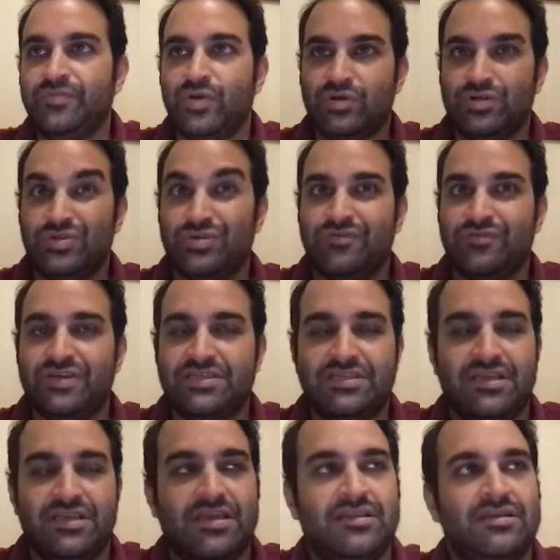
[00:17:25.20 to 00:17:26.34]
or to
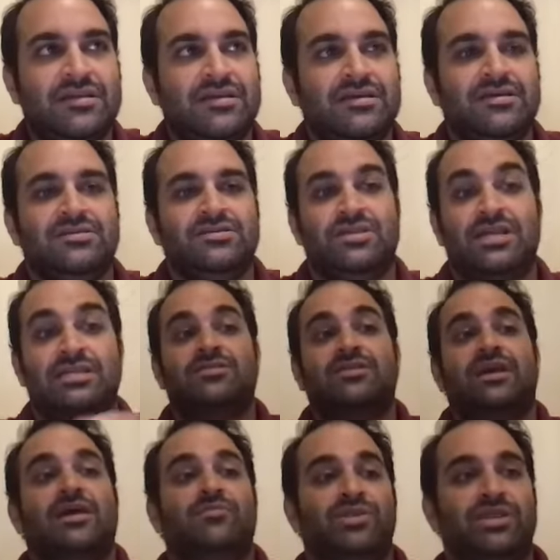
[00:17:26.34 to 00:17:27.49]
investigate. So that's going to
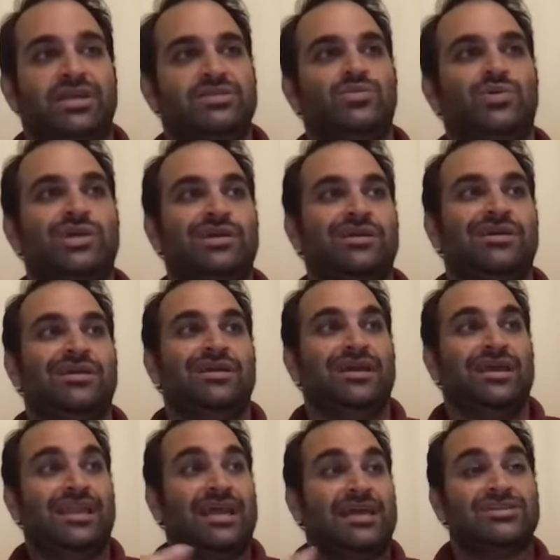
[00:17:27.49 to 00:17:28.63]
happen next week.
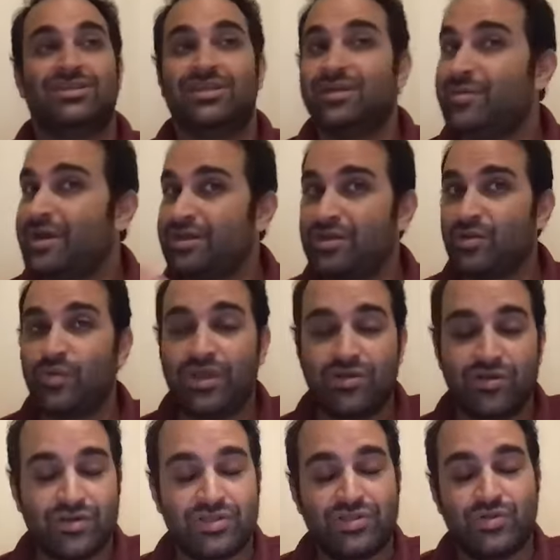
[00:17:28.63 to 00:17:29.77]
And actually, about a week
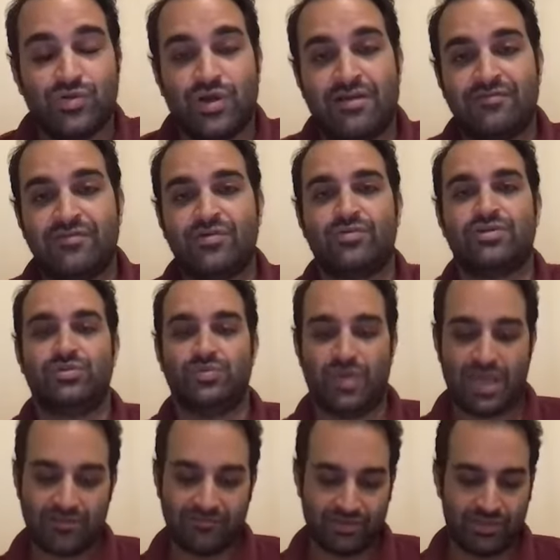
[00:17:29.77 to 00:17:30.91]
or two afterwards, we
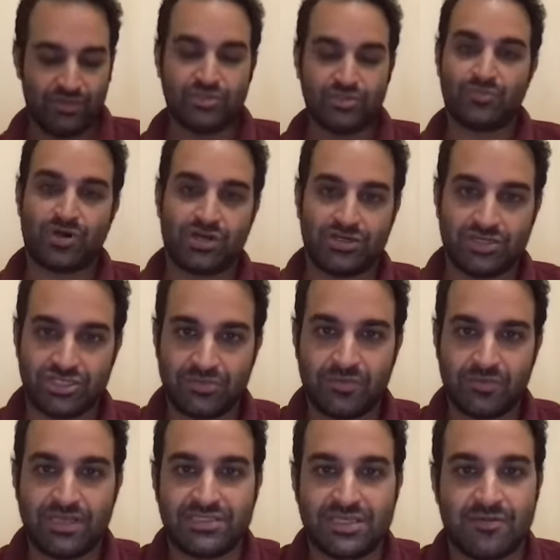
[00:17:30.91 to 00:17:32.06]
have a huge partnership
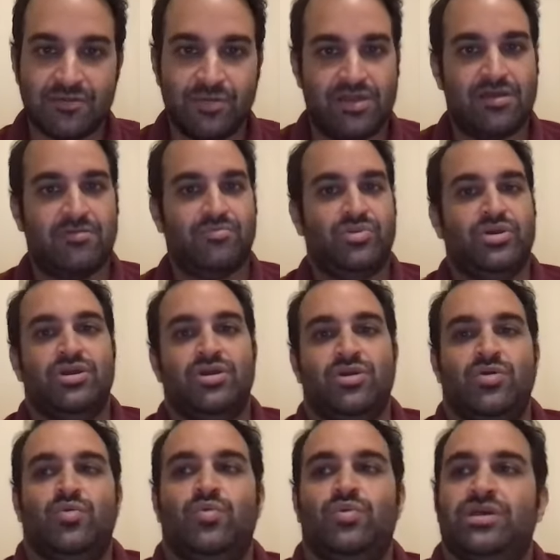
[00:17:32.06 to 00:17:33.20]
that is coming up
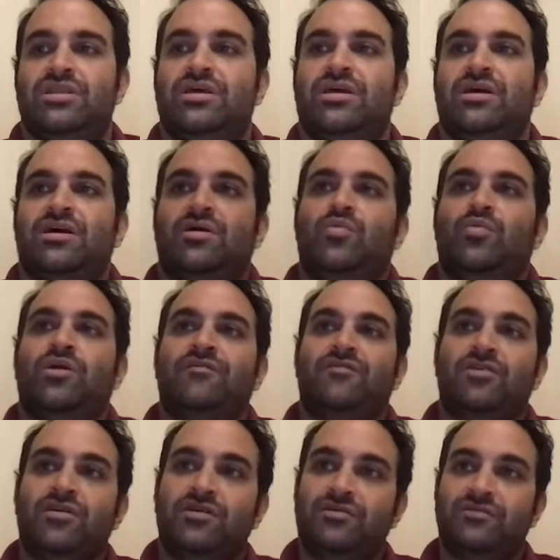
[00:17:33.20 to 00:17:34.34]
with one of
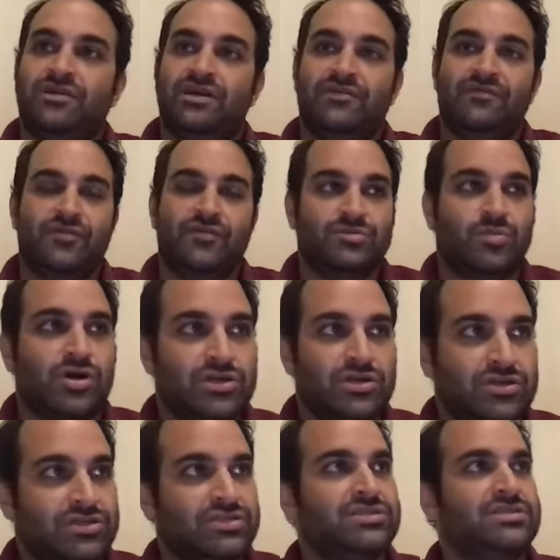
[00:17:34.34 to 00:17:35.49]
our first
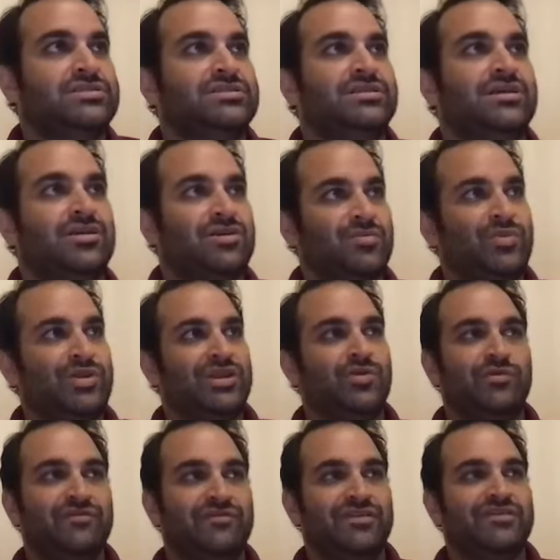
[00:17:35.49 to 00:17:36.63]
partners that are being
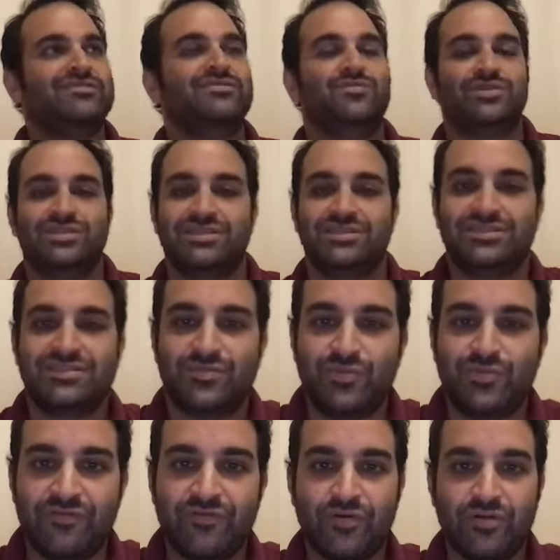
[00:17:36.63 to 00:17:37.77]
revealed, which is
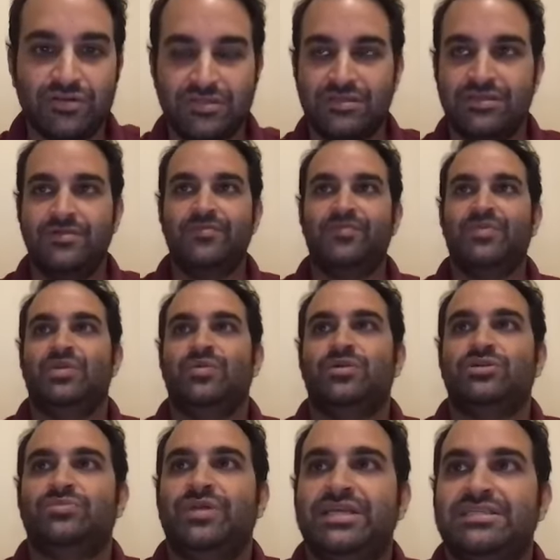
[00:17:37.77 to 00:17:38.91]
Revolt, which
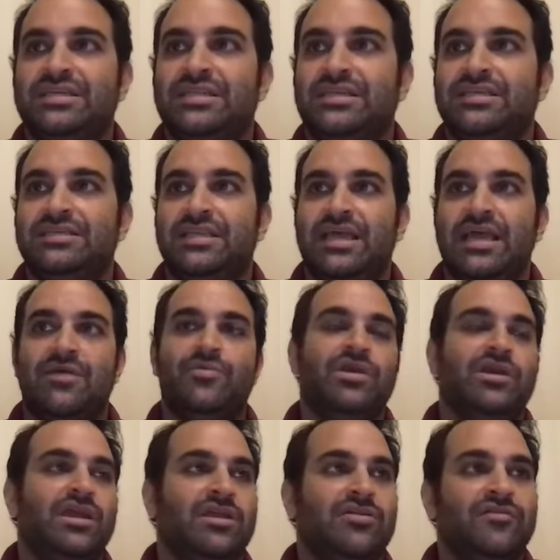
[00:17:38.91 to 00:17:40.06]
basically is an
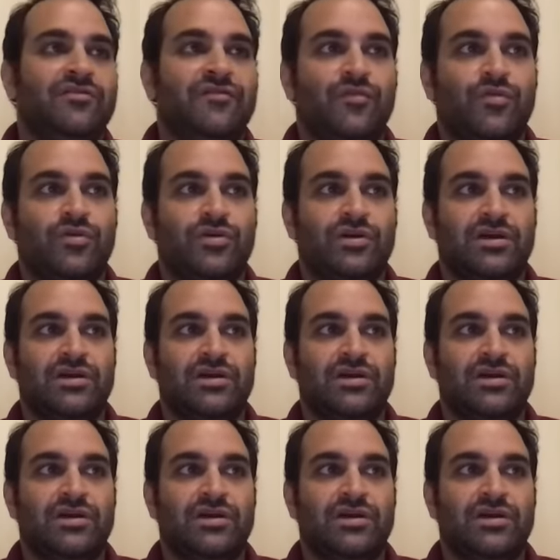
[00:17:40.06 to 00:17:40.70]
aggregator for